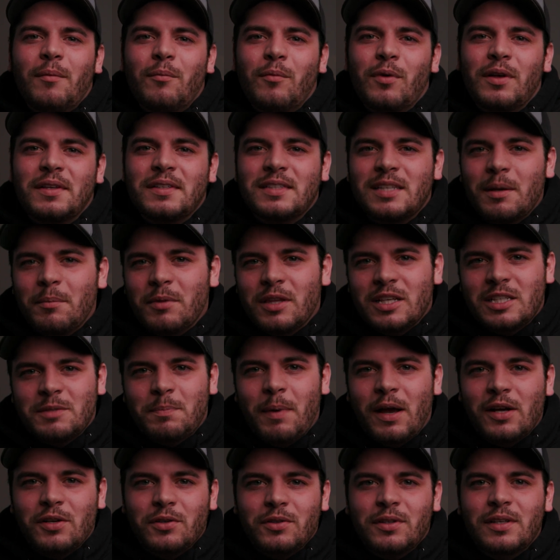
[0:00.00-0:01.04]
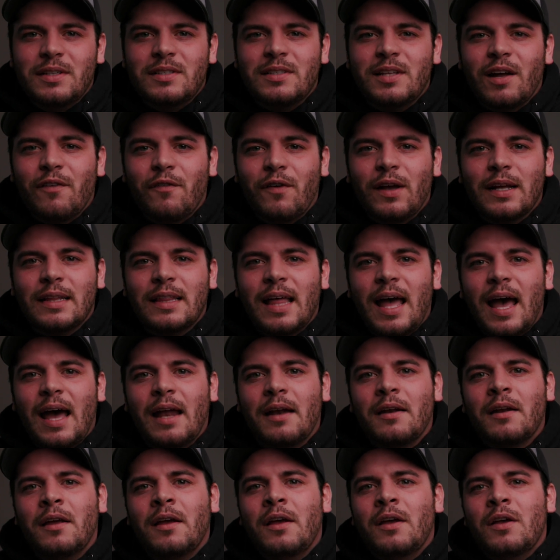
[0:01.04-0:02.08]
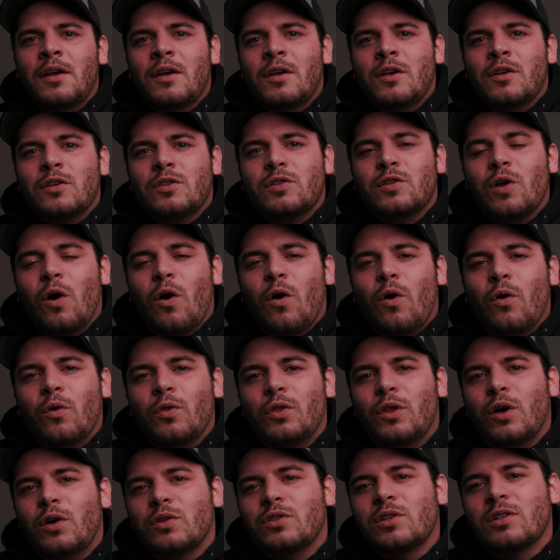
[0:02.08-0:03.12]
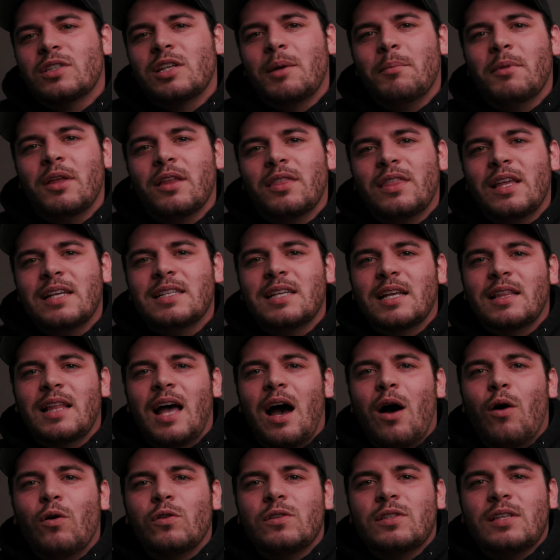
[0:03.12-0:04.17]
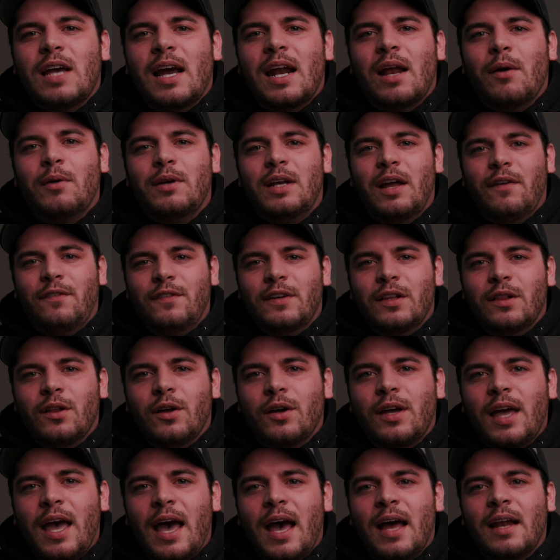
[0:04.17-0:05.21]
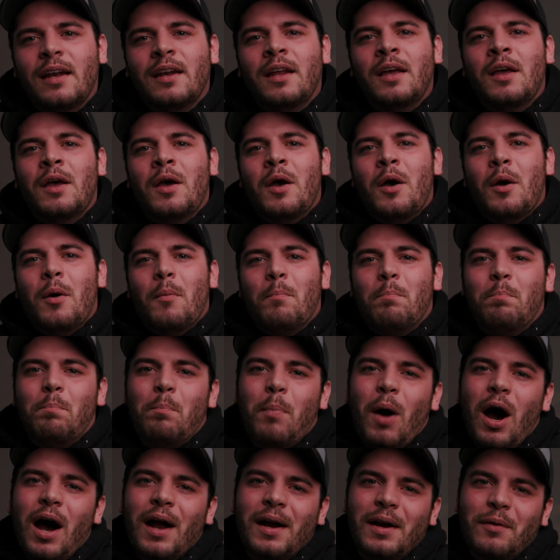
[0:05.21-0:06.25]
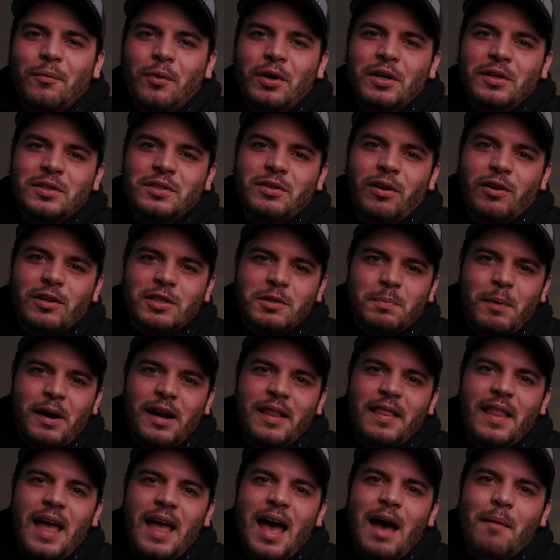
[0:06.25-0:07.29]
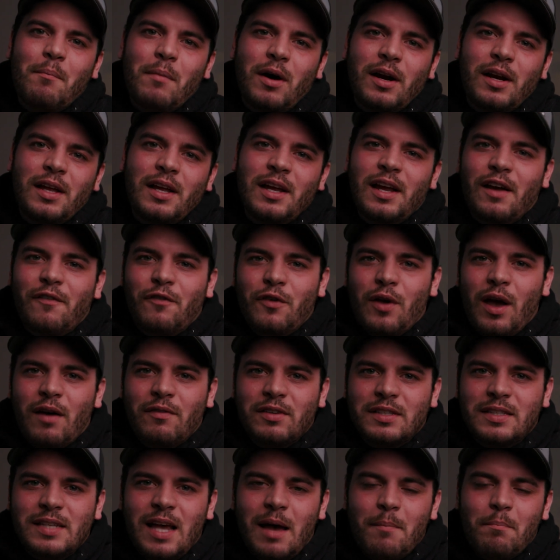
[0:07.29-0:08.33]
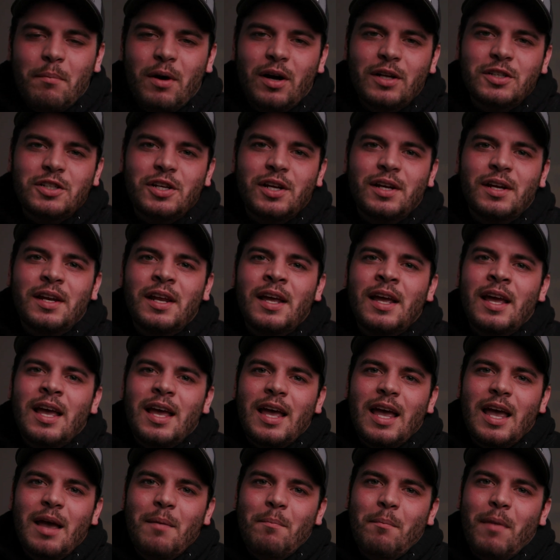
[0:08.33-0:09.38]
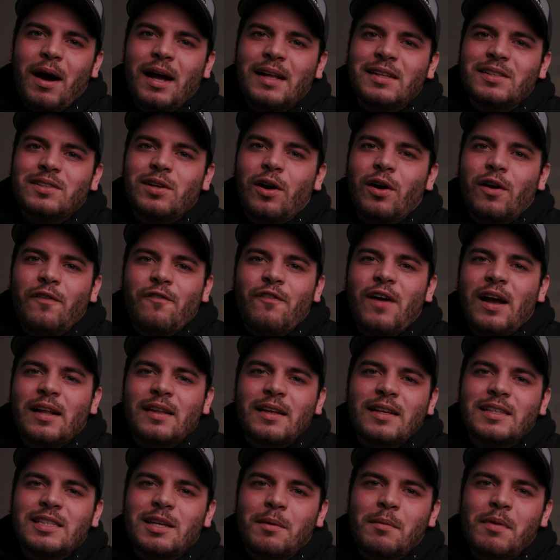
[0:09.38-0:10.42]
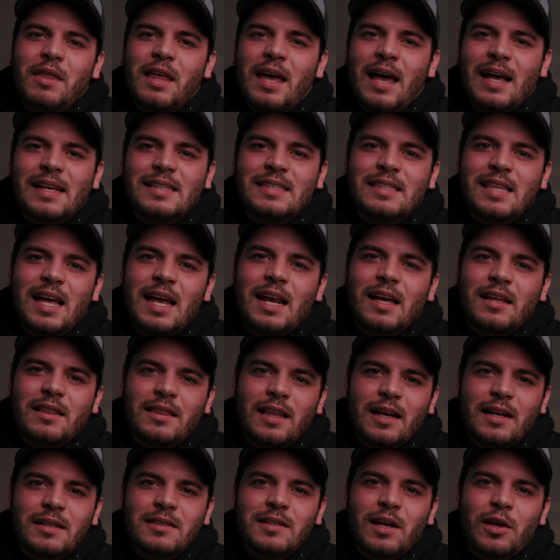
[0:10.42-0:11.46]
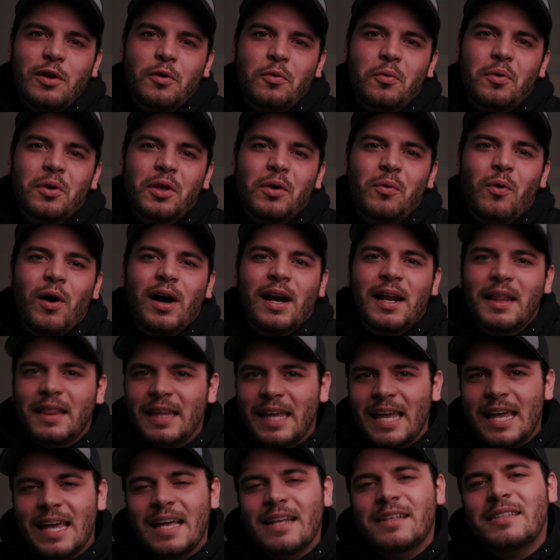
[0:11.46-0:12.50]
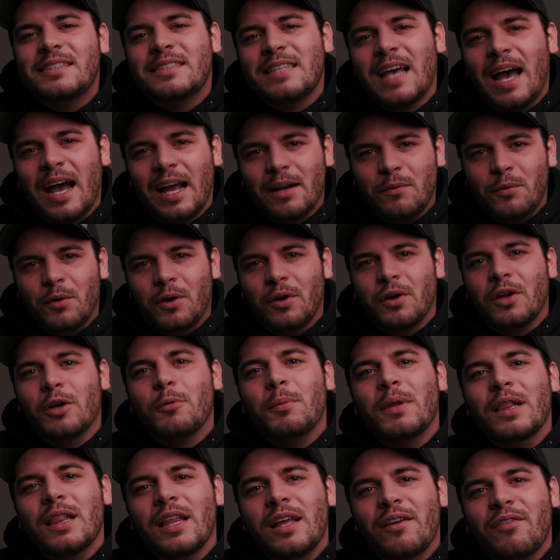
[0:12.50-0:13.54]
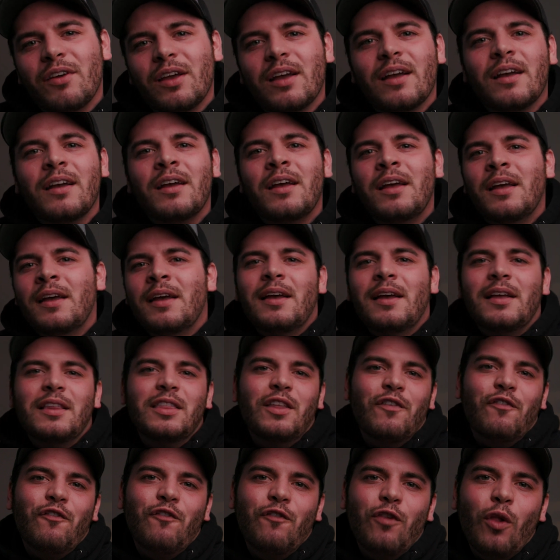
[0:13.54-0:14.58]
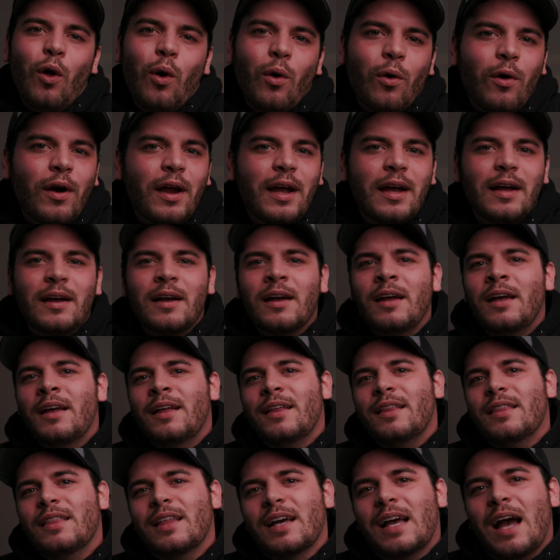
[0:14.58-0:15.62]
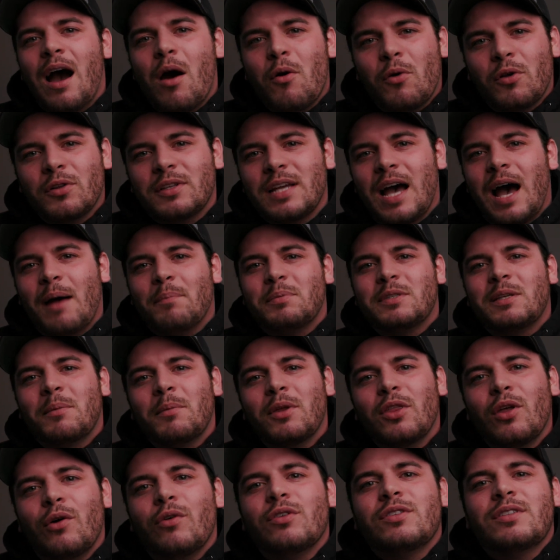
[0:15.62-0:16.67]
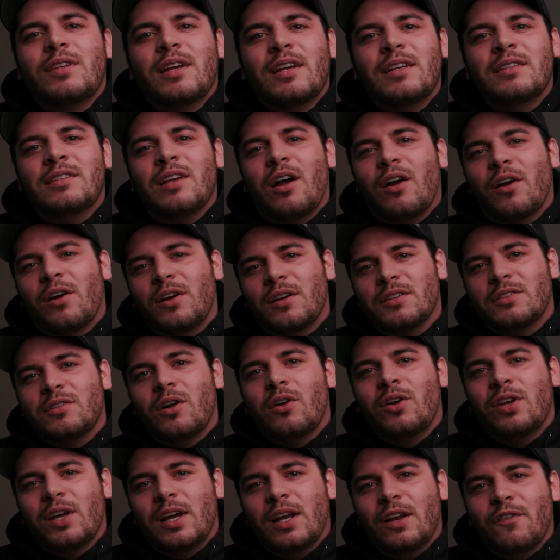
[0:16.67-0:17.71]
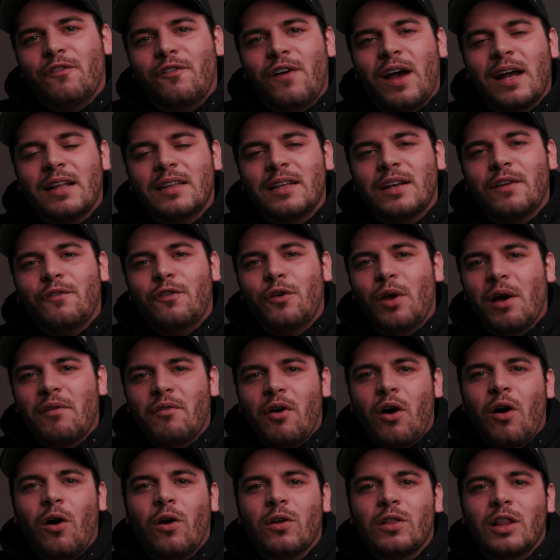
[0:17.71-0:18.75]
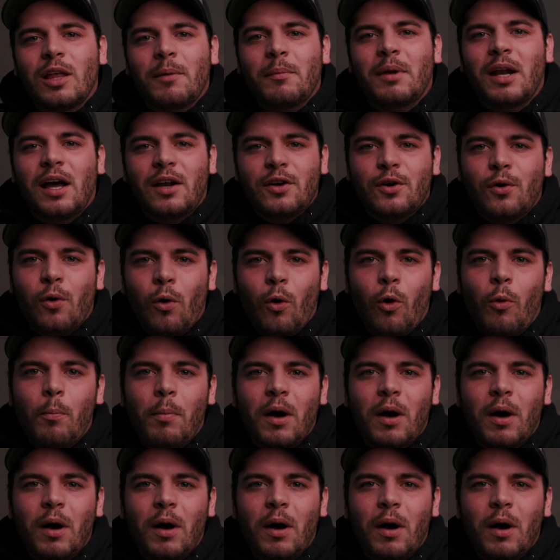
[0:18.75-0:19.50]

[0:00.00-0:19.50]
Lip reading: with some of the specialty stuff like that. So those are some of the things on the outside I would definitely look at. But when you start spending that money, if you have a set budget, it might start affecting some of the aesthetic things that you really want on the inside where you're gonna be living, the flooring, the countertop. Some of those things are gonna start to get affected if you have a hard limit on your whole